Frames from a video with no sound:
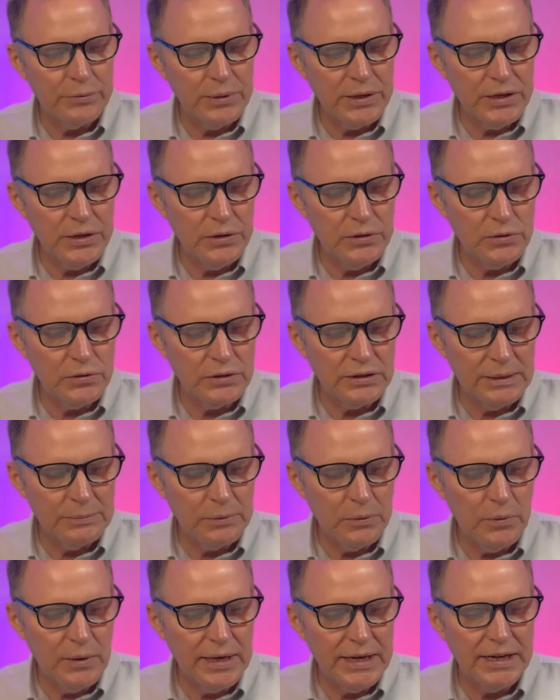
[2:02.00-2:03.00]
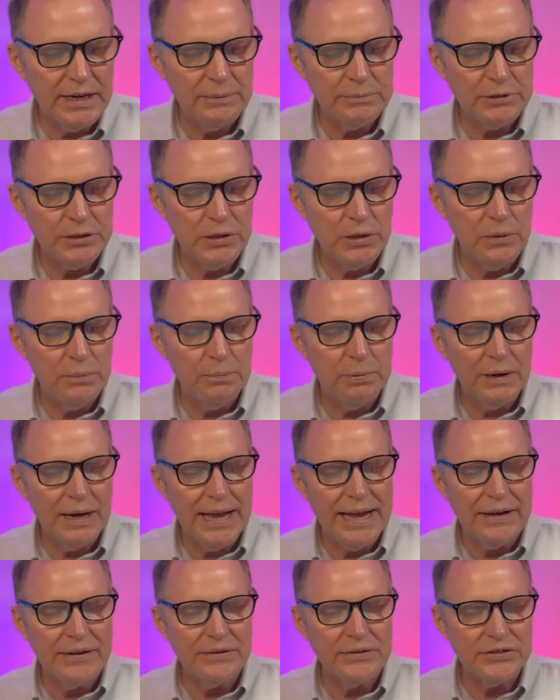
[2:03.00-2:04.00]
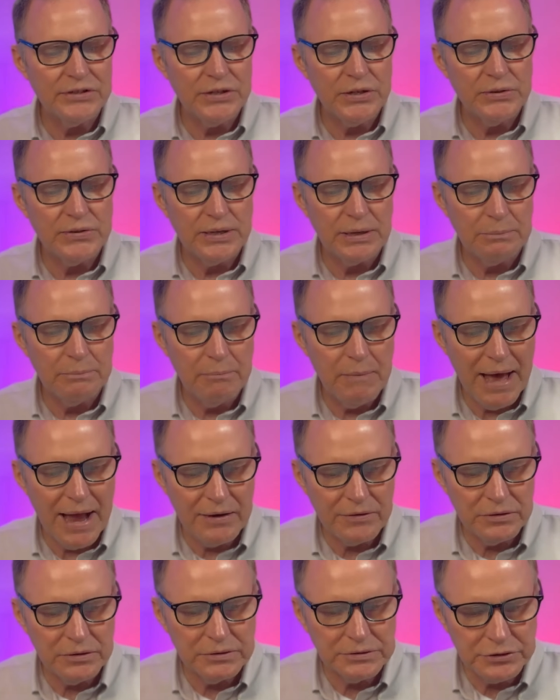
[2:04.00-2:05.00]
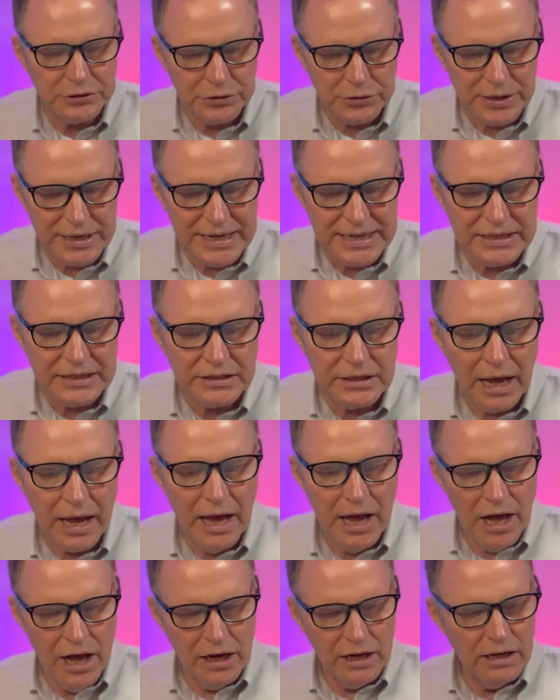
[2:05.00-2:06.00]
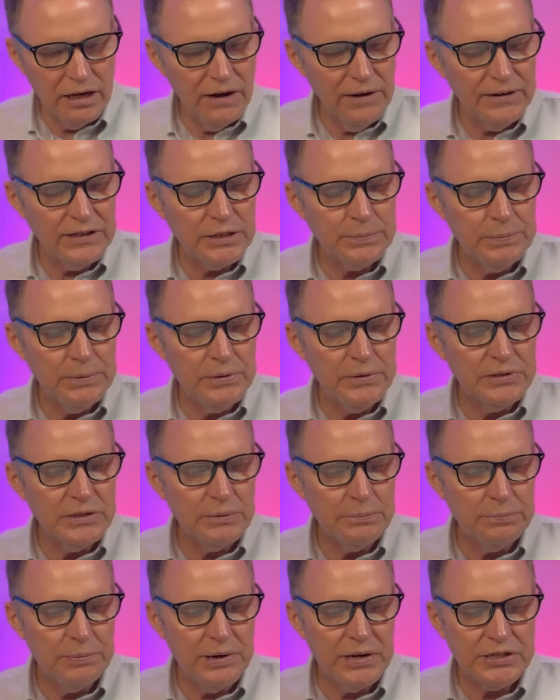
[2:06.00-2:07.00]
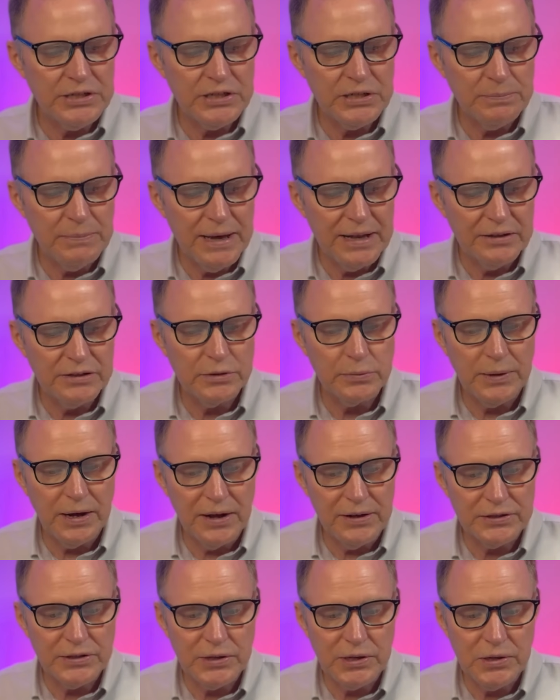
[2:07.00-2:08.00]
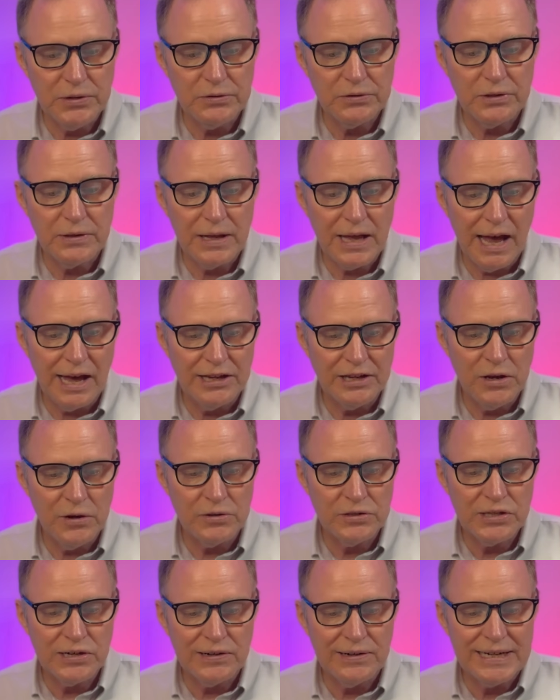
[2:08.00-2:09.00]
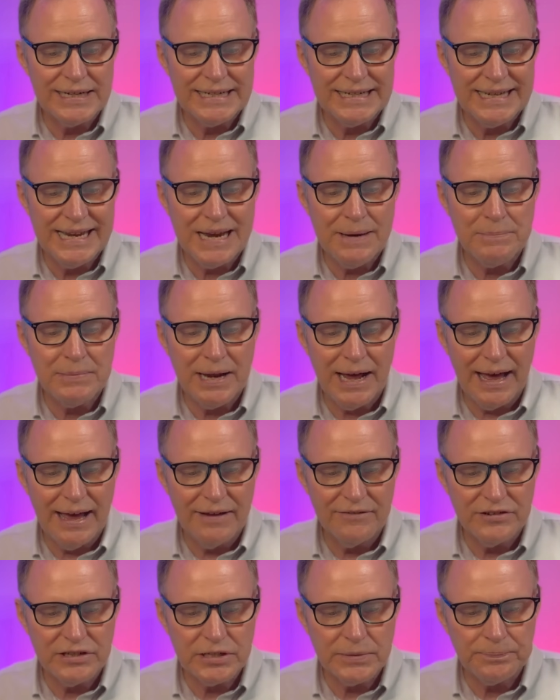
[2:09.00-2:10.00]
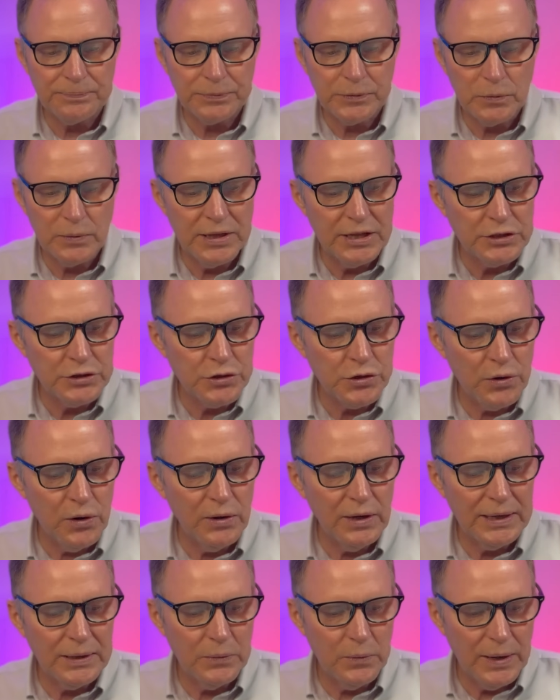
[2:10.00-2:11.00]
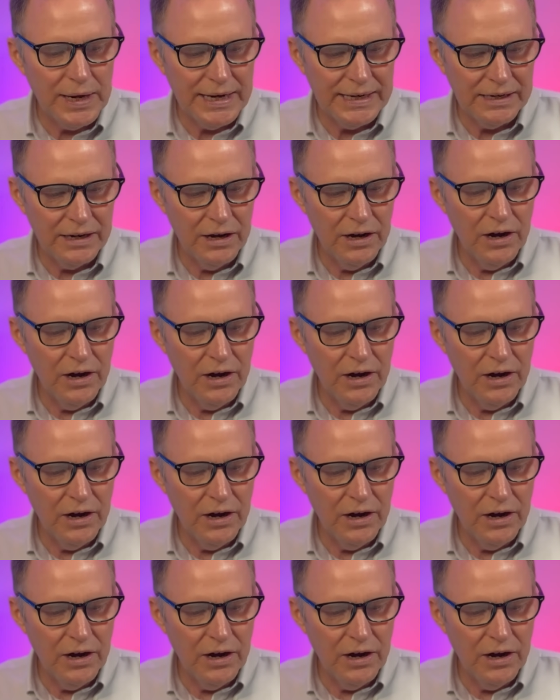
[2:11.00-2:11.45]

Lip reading: We used number 1 and number 2 planers using mackerel trees, Clark spoons, and precious metals. We also used Yozuri deep divers with a trolling weight.